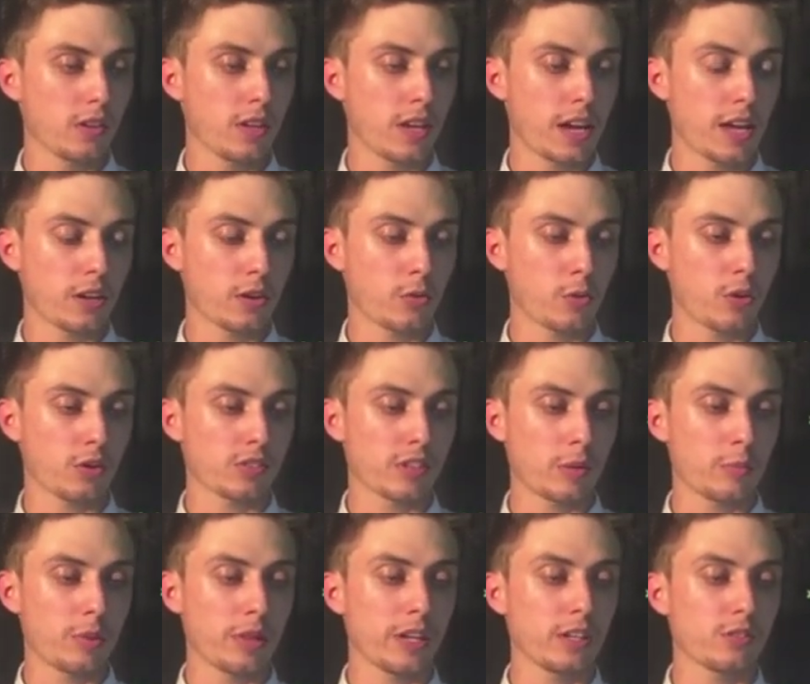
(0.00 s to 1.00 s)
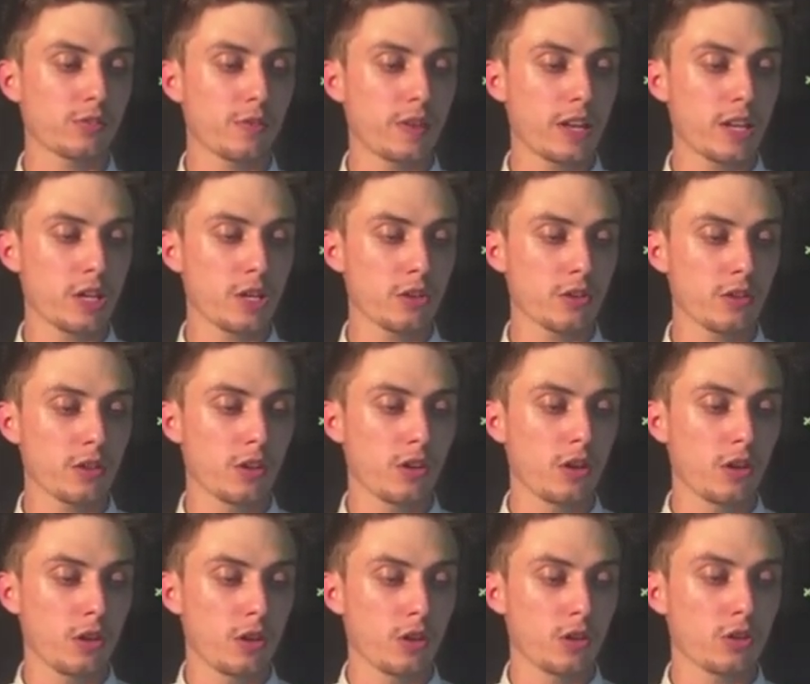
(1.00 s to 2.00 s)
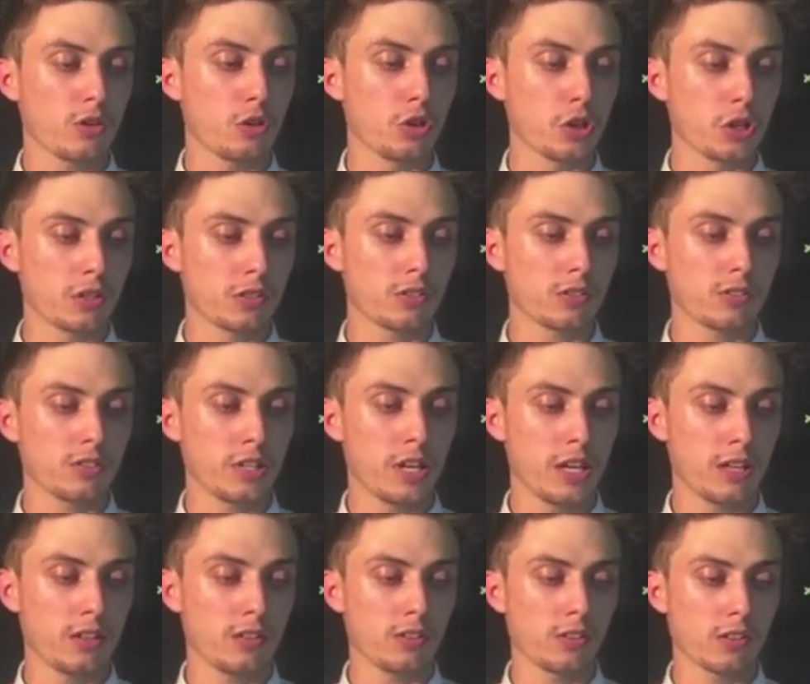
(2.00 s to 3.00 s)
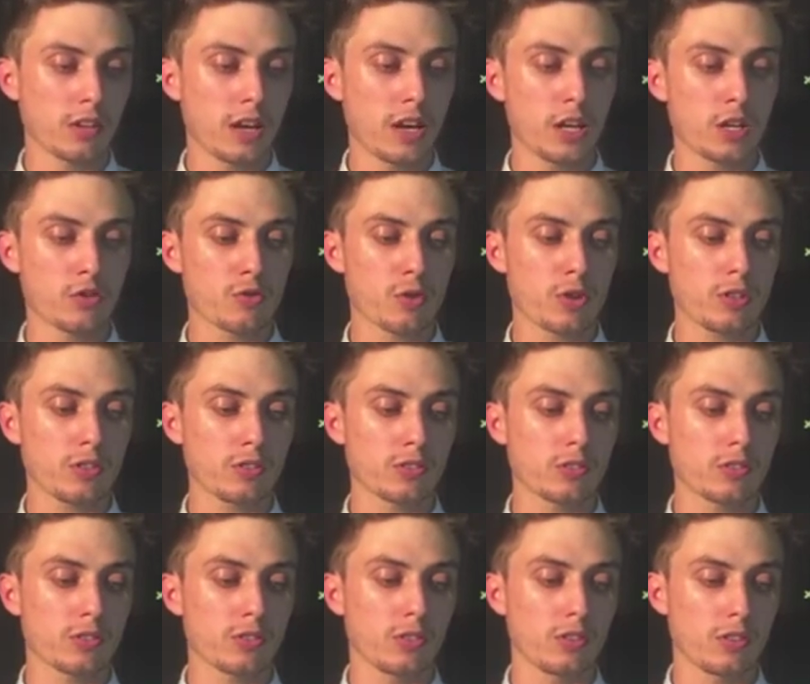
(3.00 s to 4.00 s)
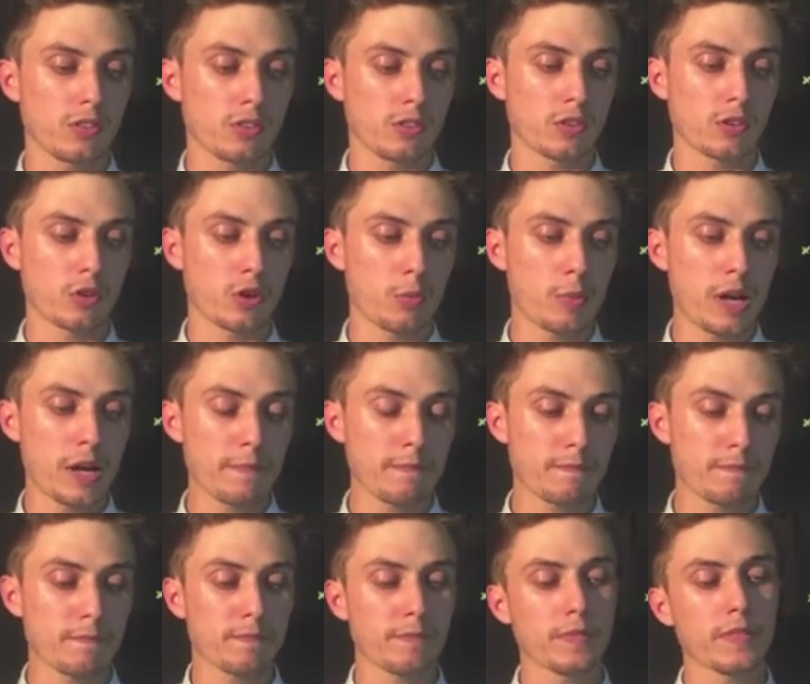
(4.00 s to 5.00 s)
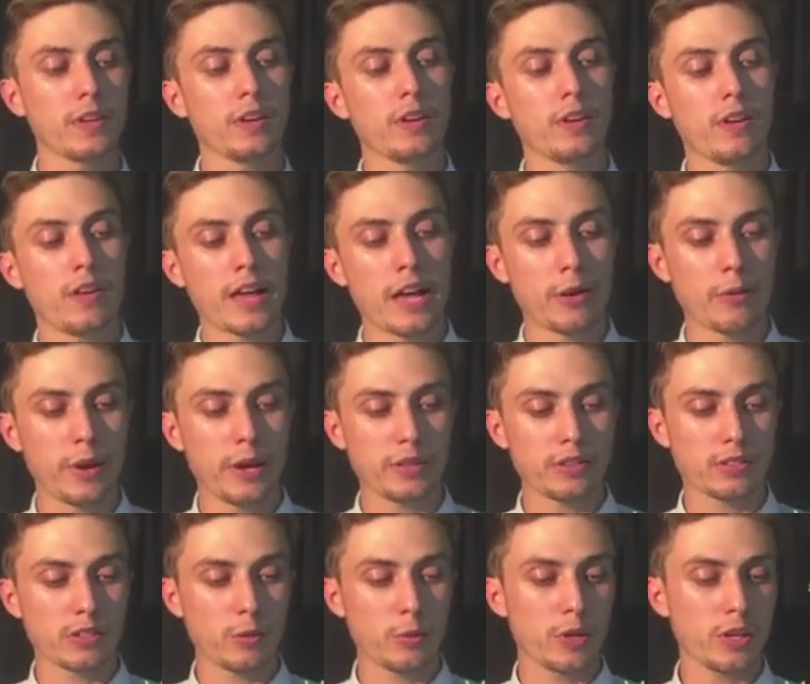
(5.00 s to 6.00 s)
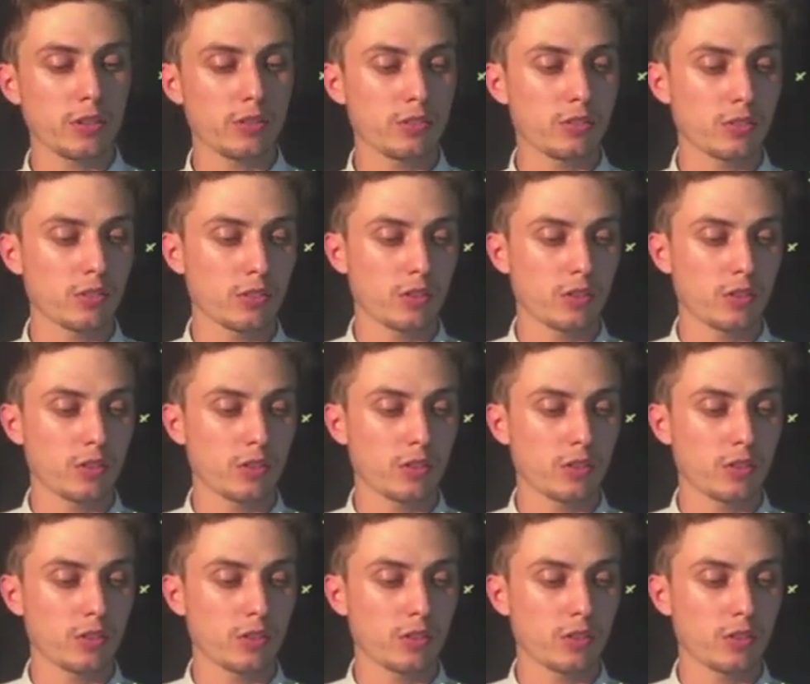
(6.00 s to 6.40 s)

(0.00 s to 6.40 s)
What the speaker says: Count across our place value. Units, tens, hundreds, comma. Our answer is